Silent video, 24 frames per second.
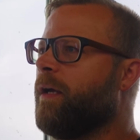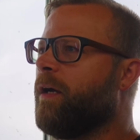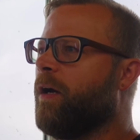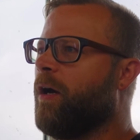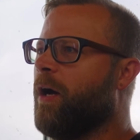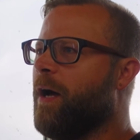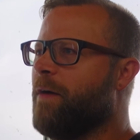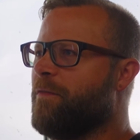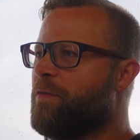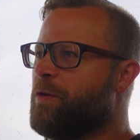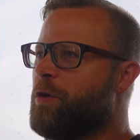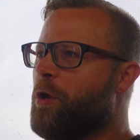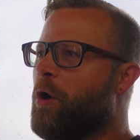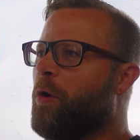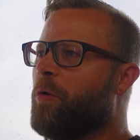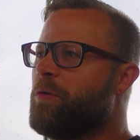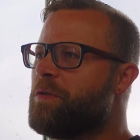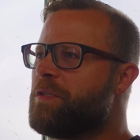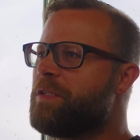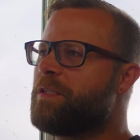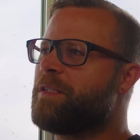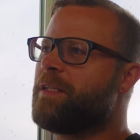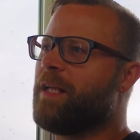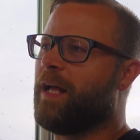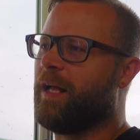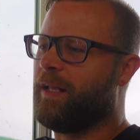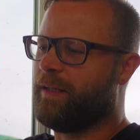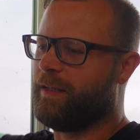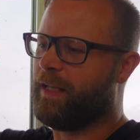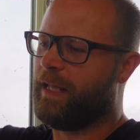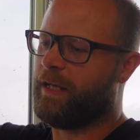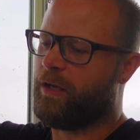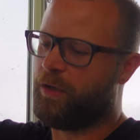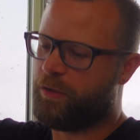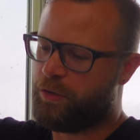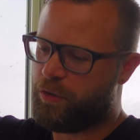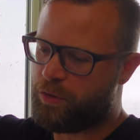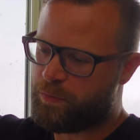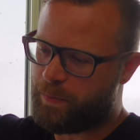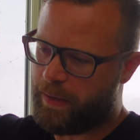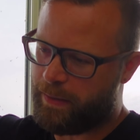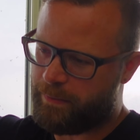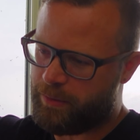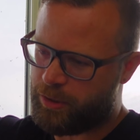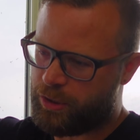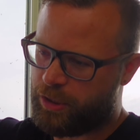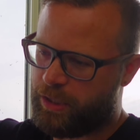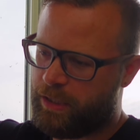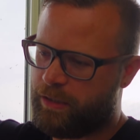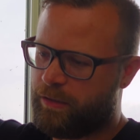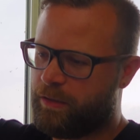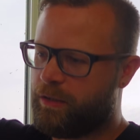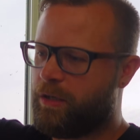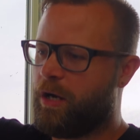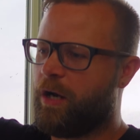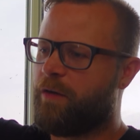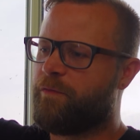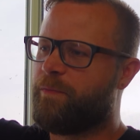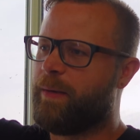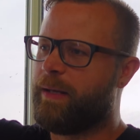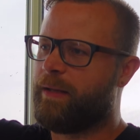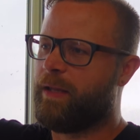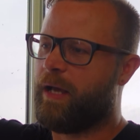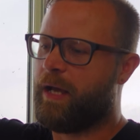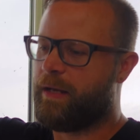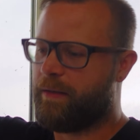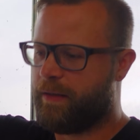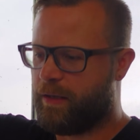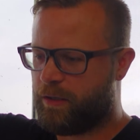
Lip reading: I'll have a known, I'll use my machine, carve my line.